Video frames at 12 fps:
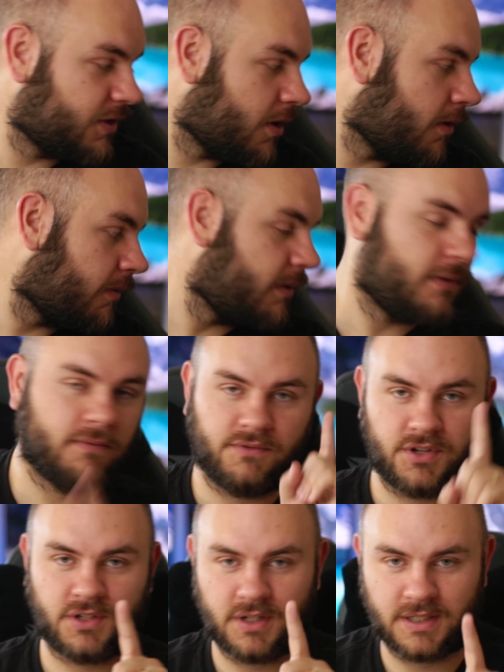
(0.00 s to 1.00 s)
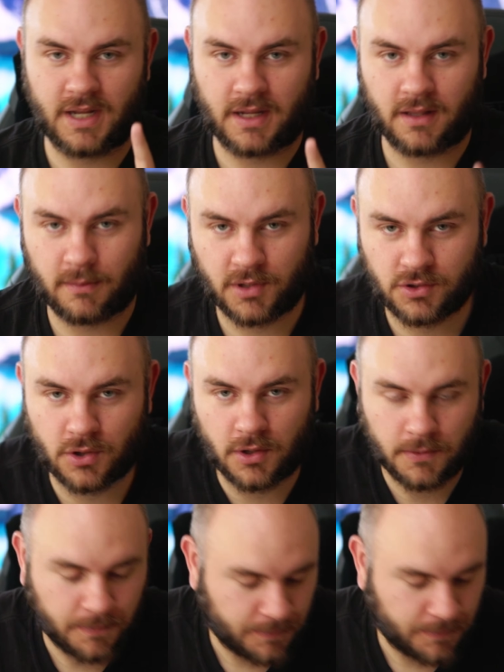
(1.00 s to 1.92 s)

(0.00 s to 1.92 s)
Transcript: So just a second, let me show you.